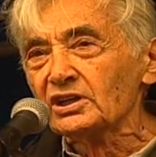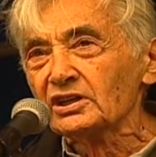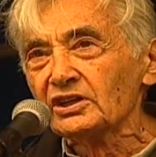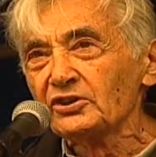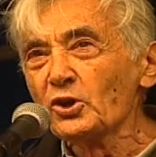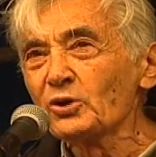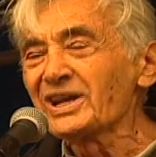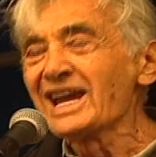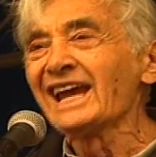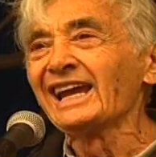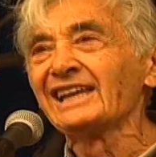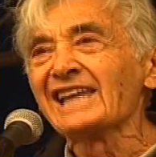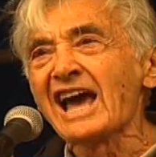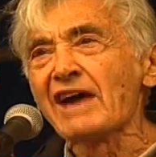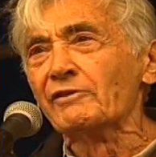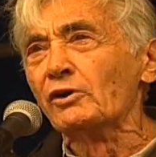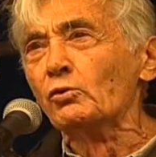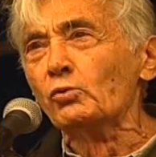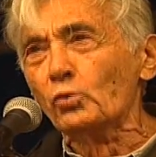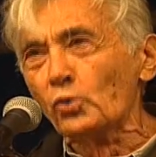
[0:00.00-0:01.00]
You can't
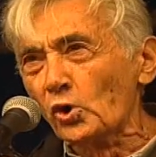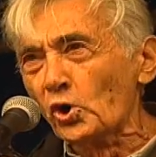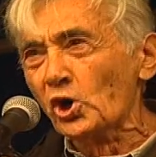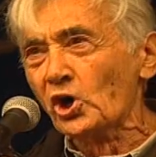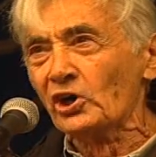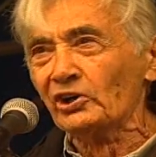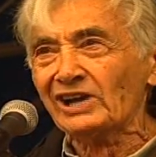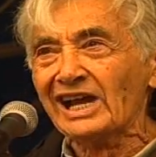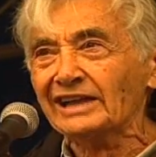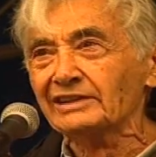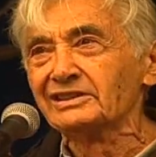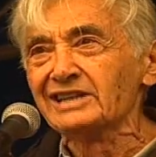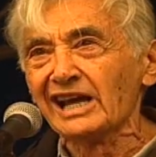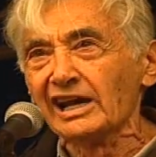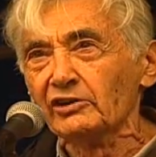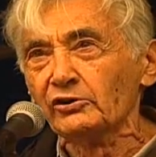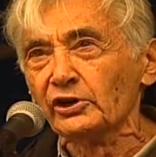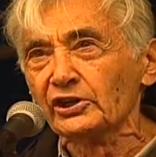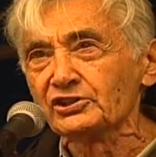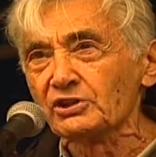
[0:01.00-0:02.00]
have a war on
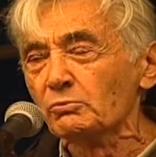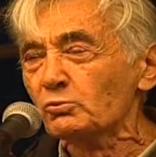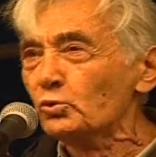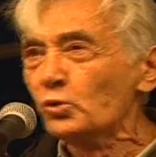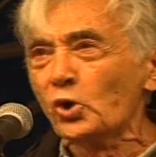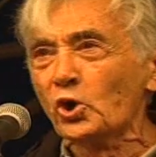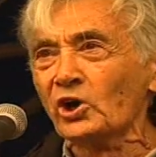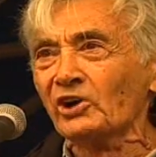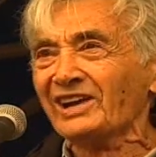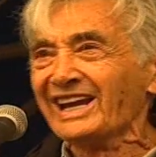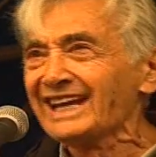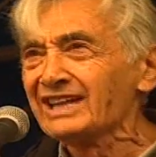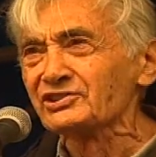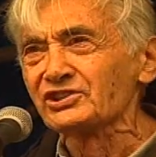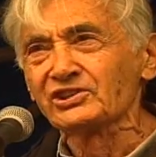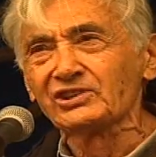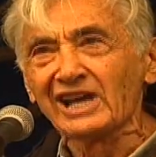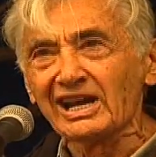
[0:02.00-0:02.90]
terrorism. War is